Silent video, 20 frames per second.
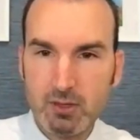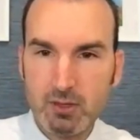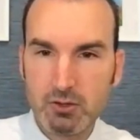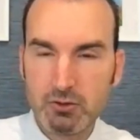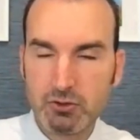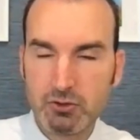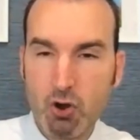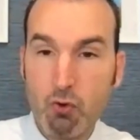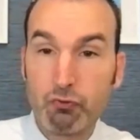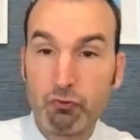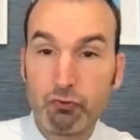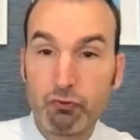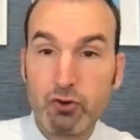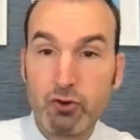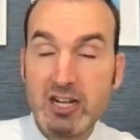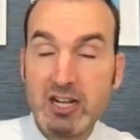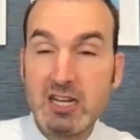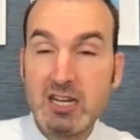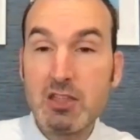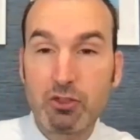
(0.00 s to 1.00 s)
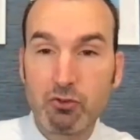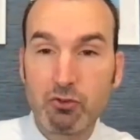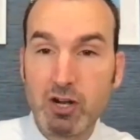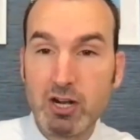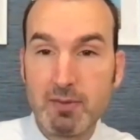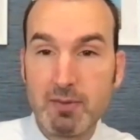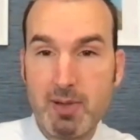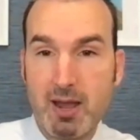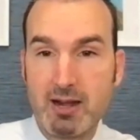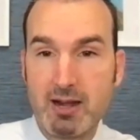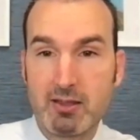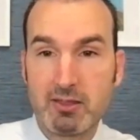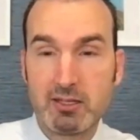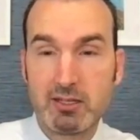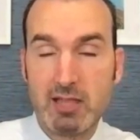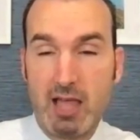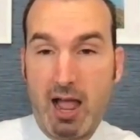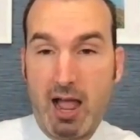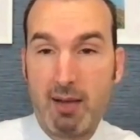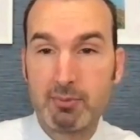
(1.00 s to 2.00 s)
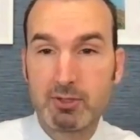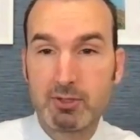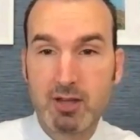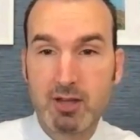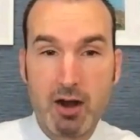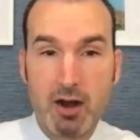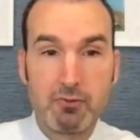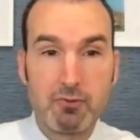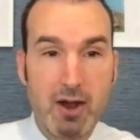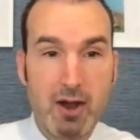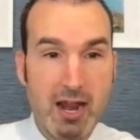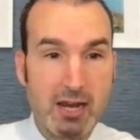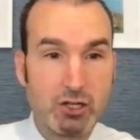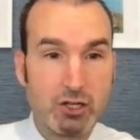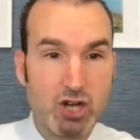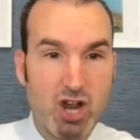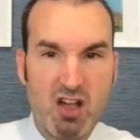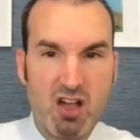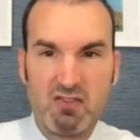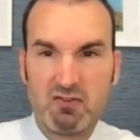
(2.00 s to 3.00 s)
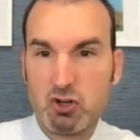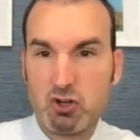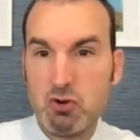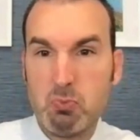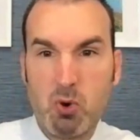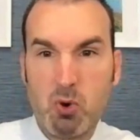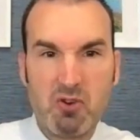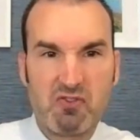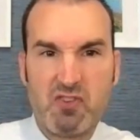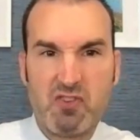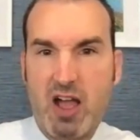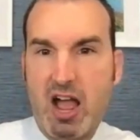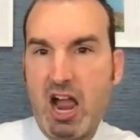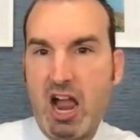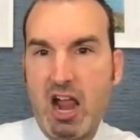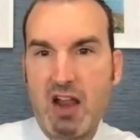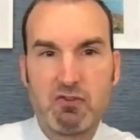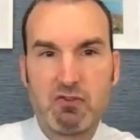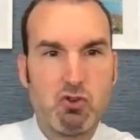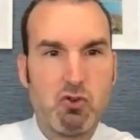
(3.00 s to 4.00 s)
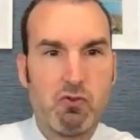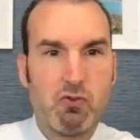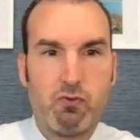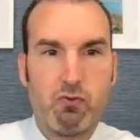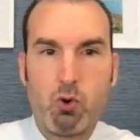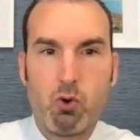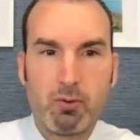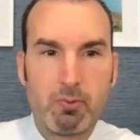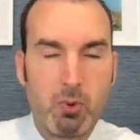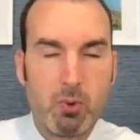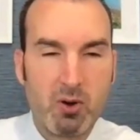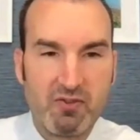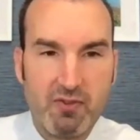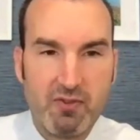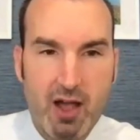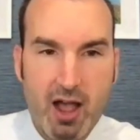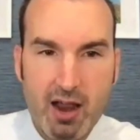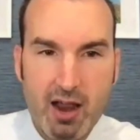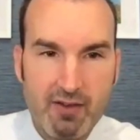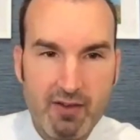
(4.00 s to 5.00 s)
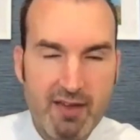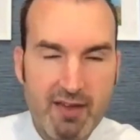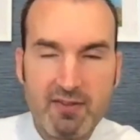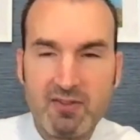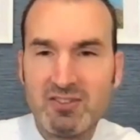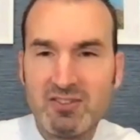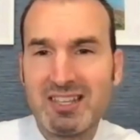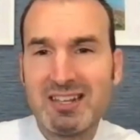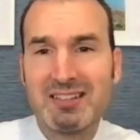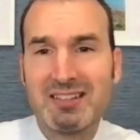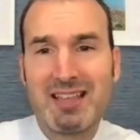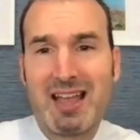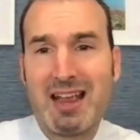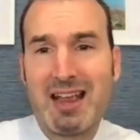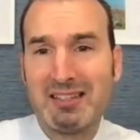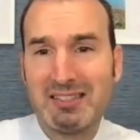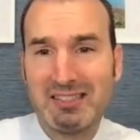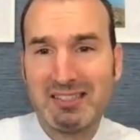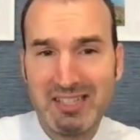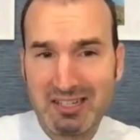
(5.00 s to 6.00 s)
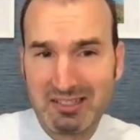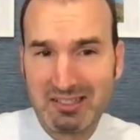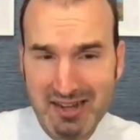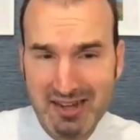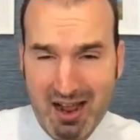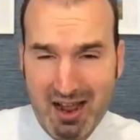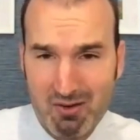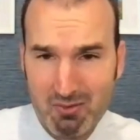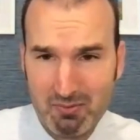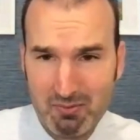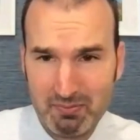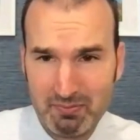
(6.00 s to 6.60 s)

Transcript: So, free T3, depending on the labs, got a range of 2.5 to a 4.5. I've even seen as high as six now.